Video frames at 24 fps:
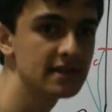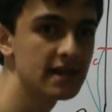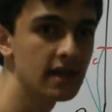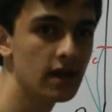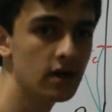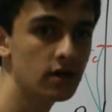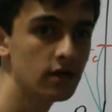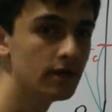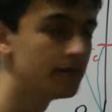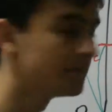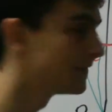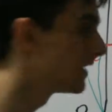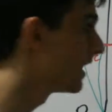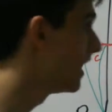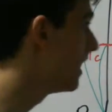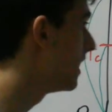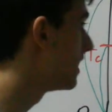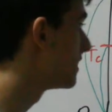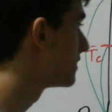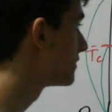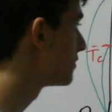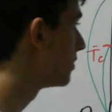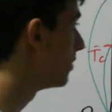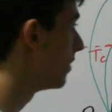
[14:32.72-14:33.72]
scale.
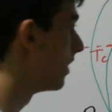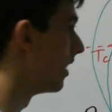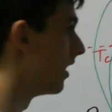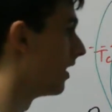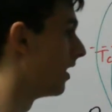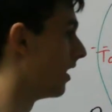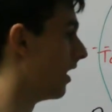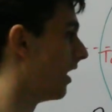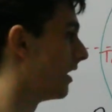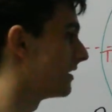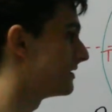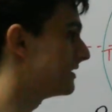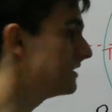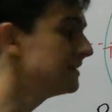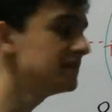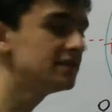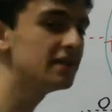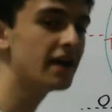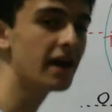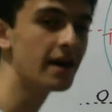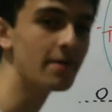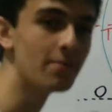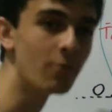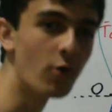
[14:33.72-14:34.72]
So uh,
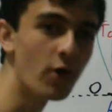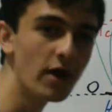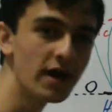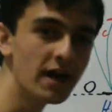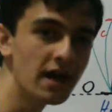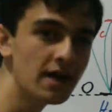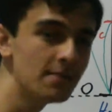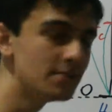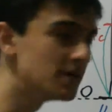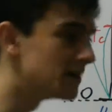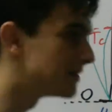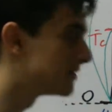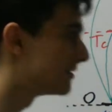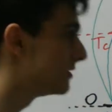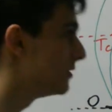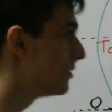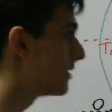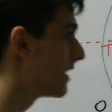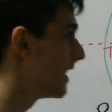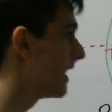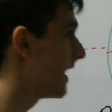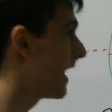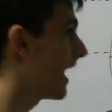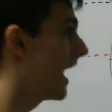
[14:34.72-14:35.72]
since there are more numbers,
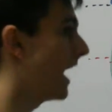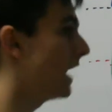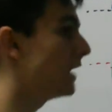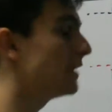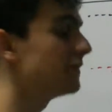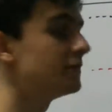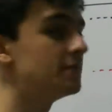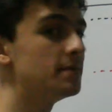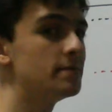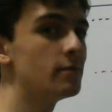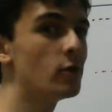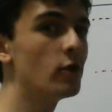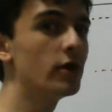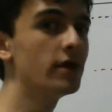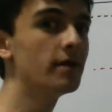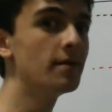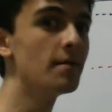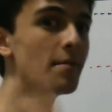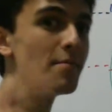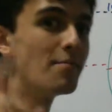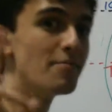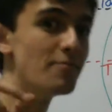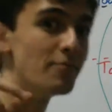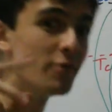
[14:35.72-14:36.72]
you can kind of be
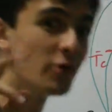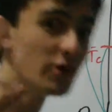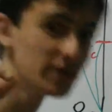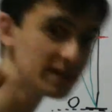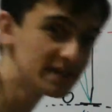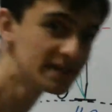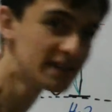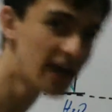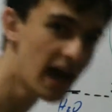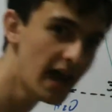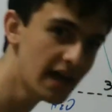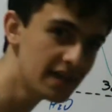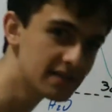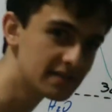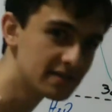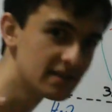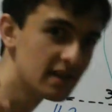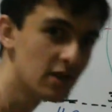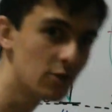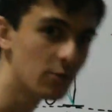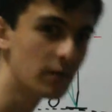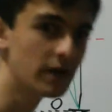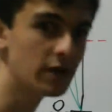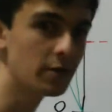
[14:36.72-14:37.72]
more
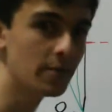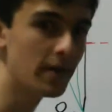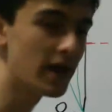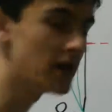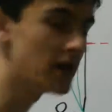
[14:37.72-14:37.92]
precise when you